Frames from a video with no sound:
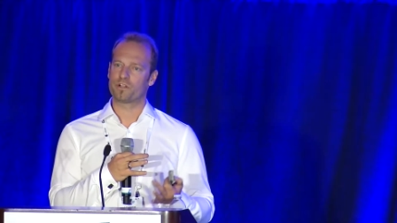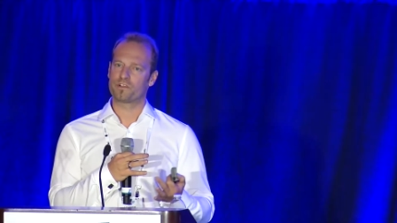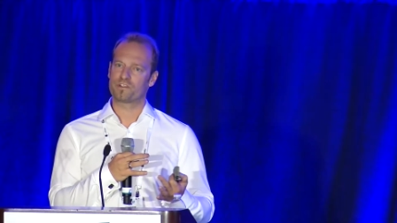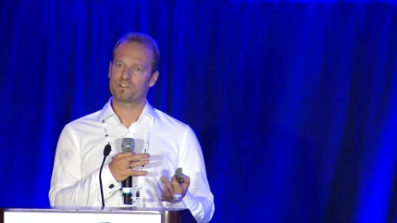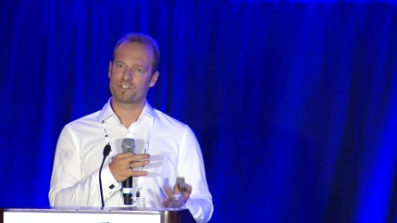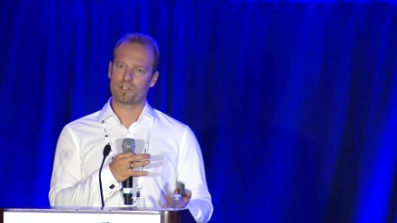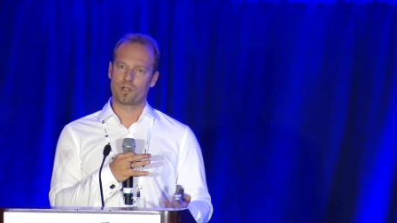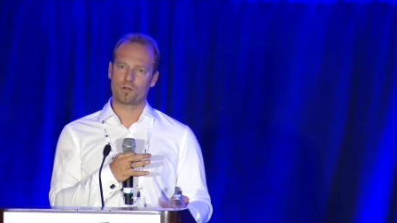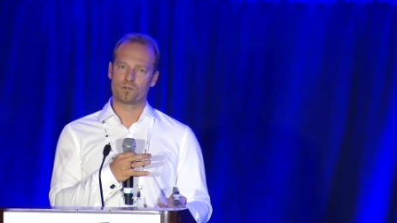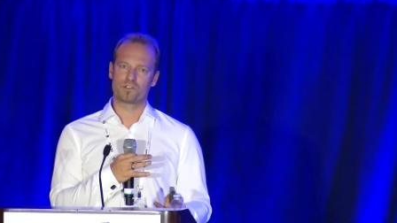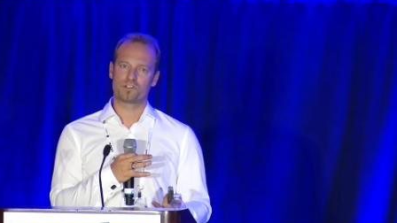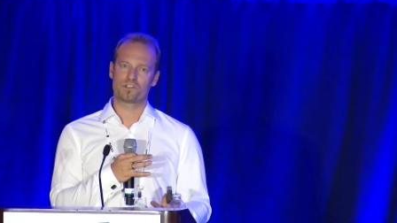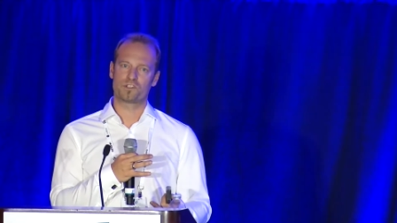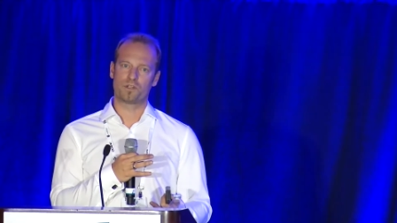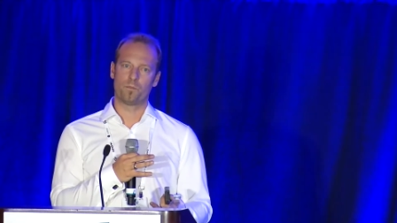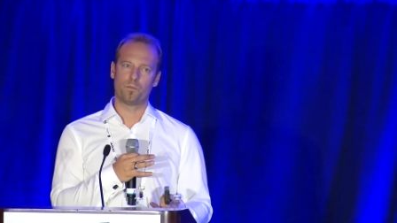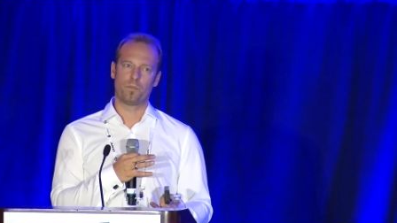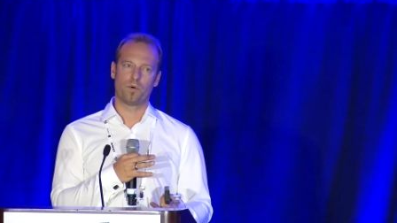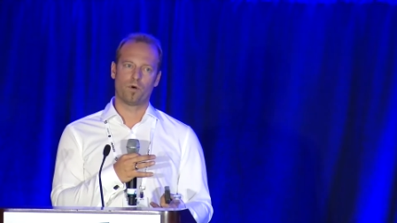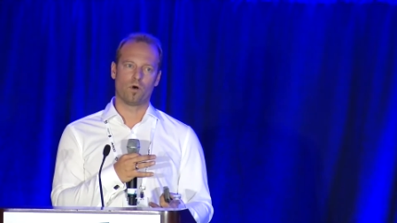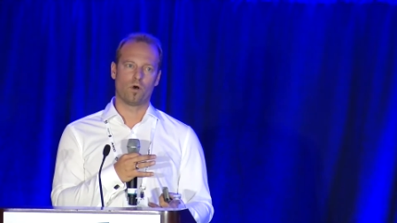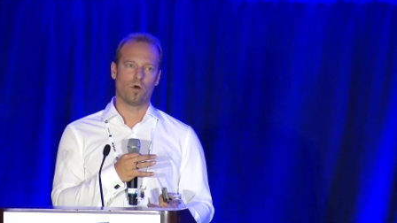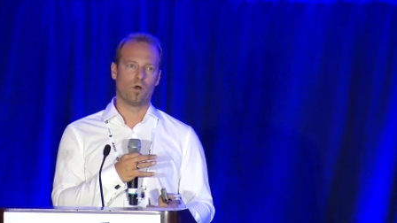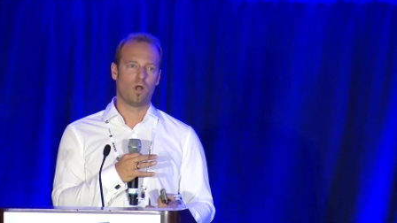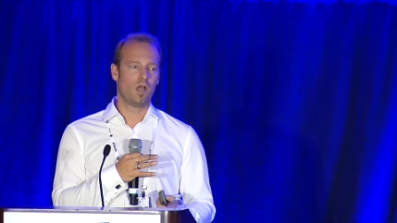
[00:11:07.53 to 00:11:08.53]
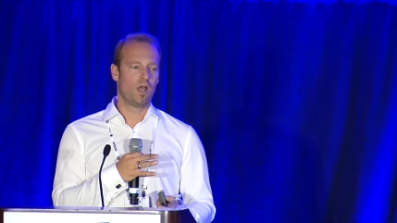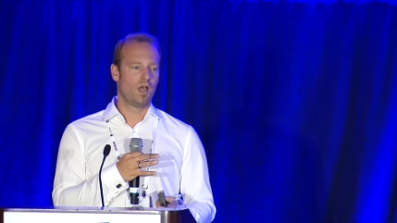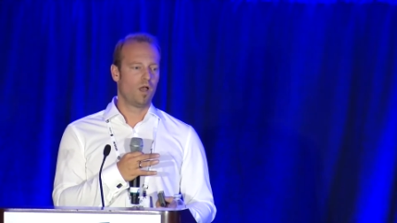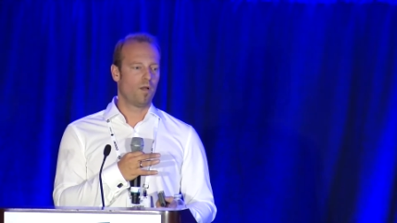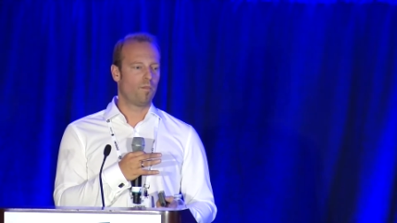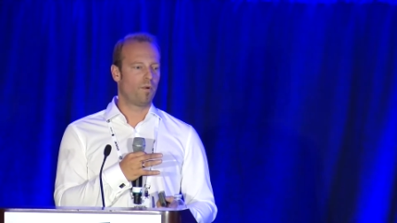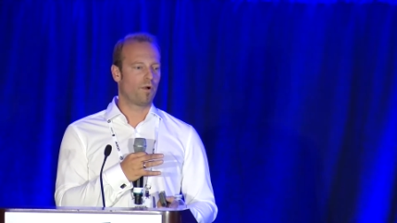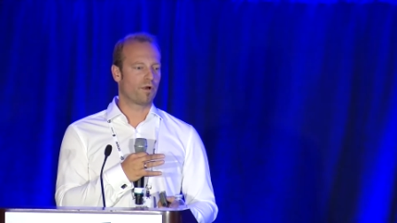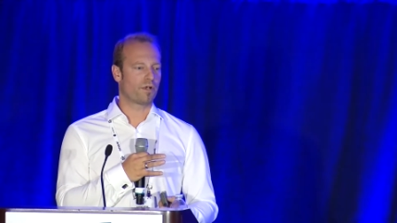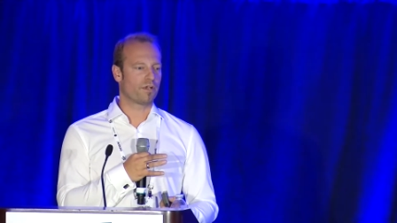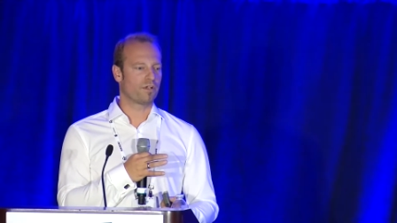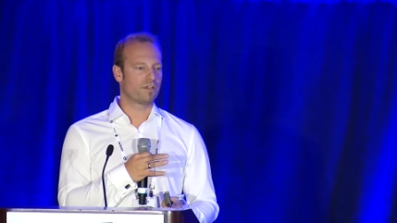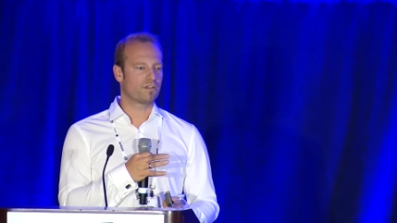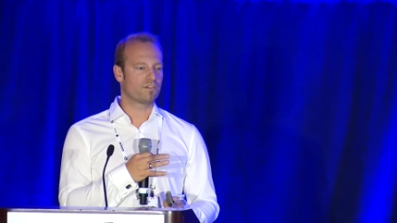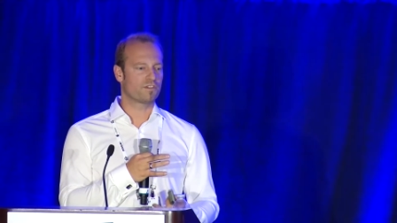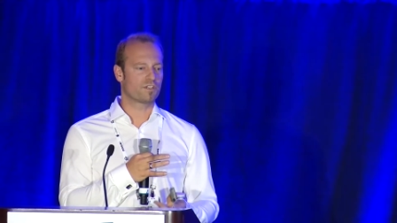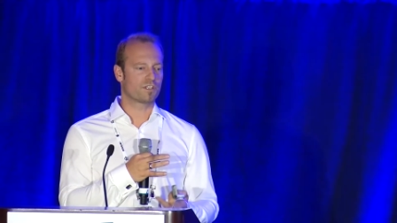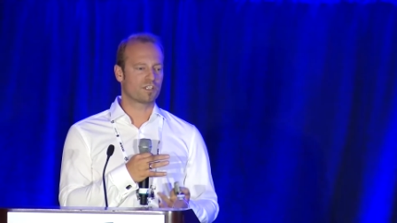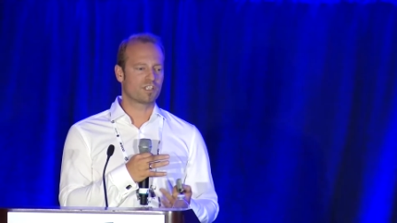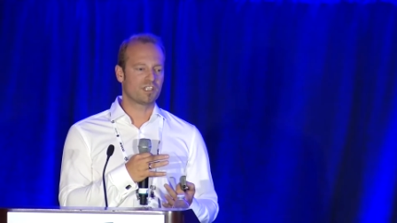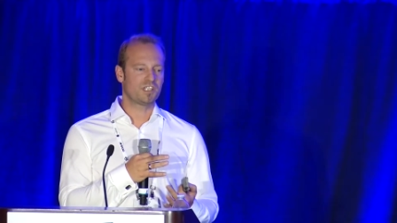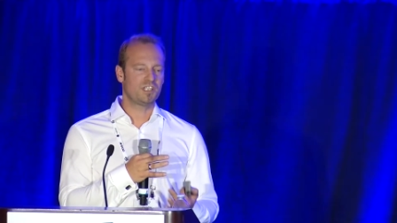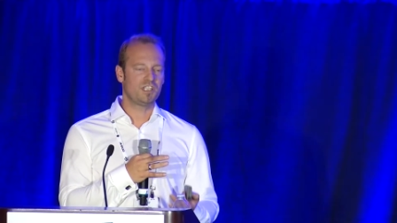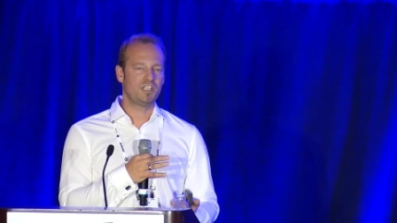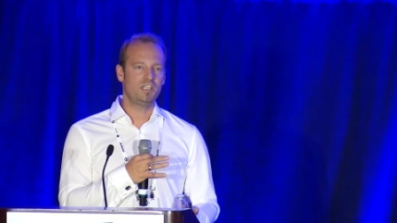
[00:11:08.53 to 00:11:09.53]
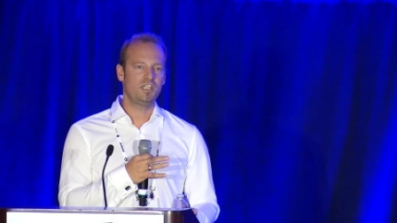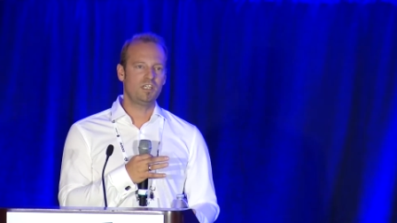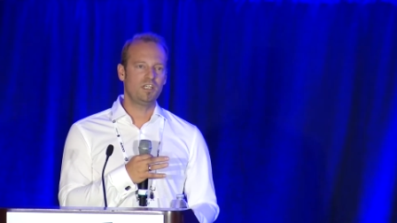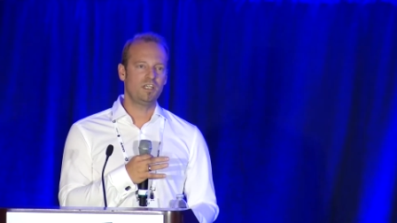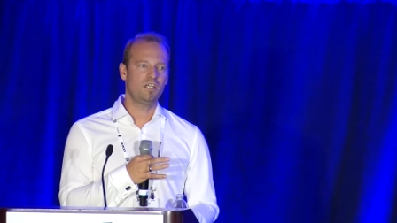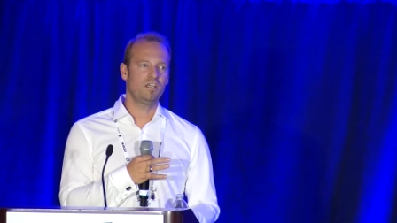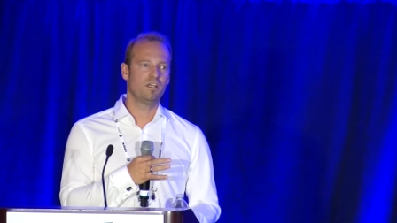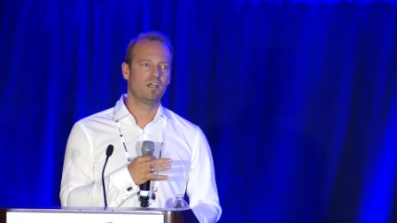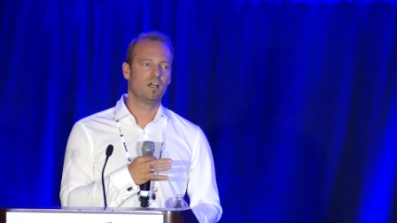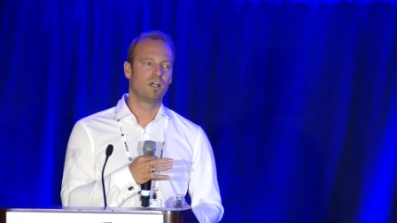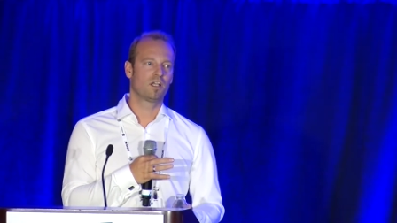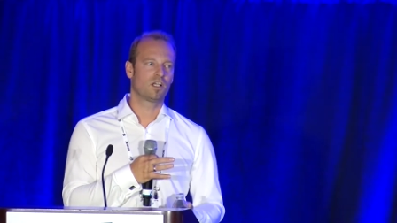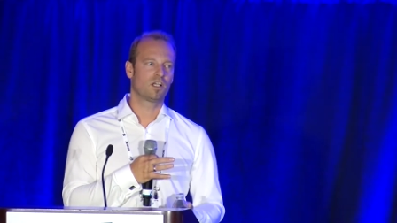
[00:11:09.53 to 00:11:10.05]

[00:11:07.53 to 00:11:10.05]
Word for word: It sounds simple, but it is a key